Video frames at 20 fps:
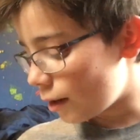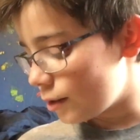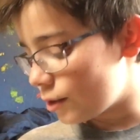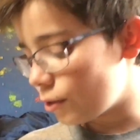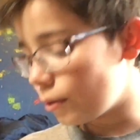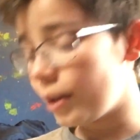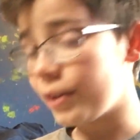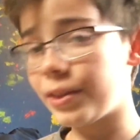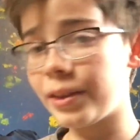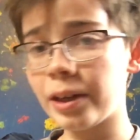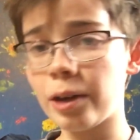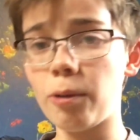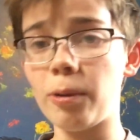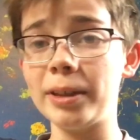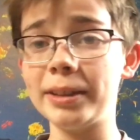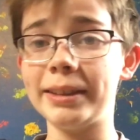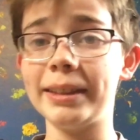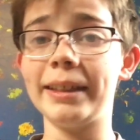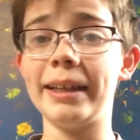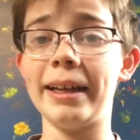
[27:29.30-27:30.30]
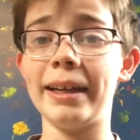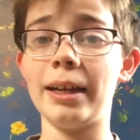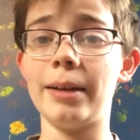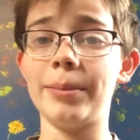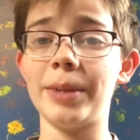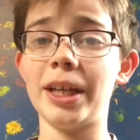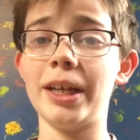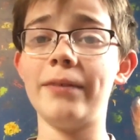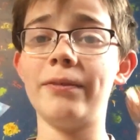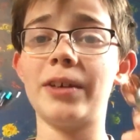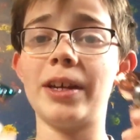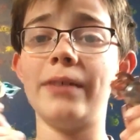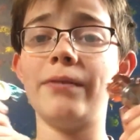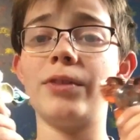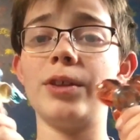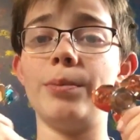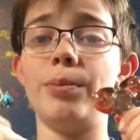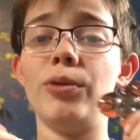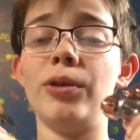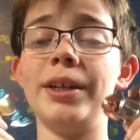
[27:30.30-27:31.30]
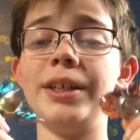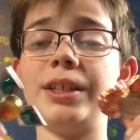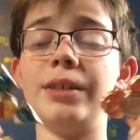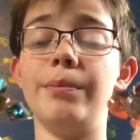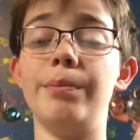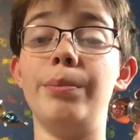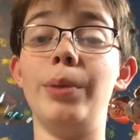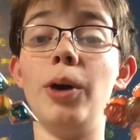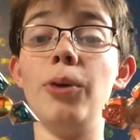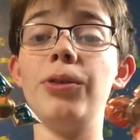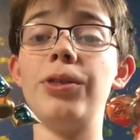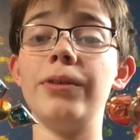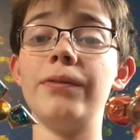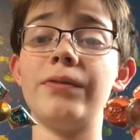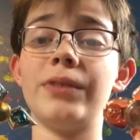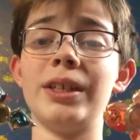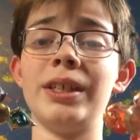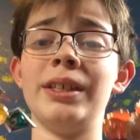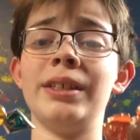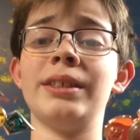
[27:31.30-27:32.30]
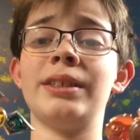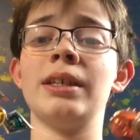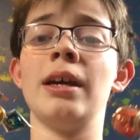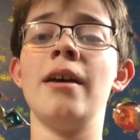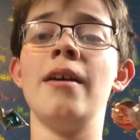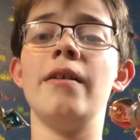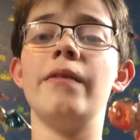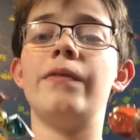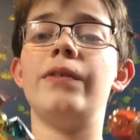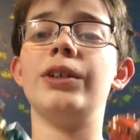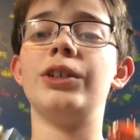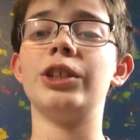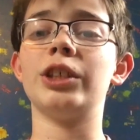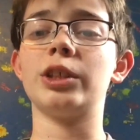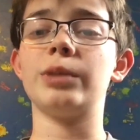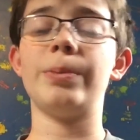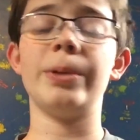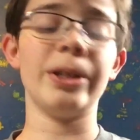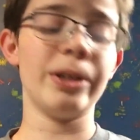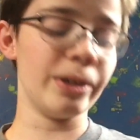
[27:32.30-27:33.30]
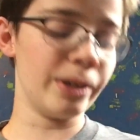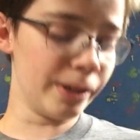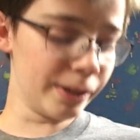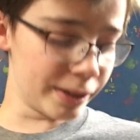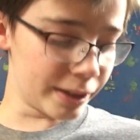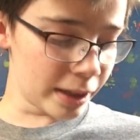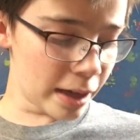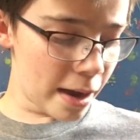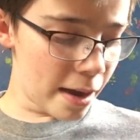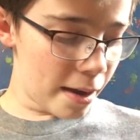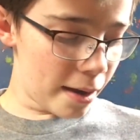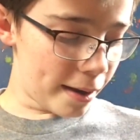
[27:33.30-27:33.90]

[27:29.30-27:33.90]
So I think, once again, I'm going to give the point to both of these fidget spinners.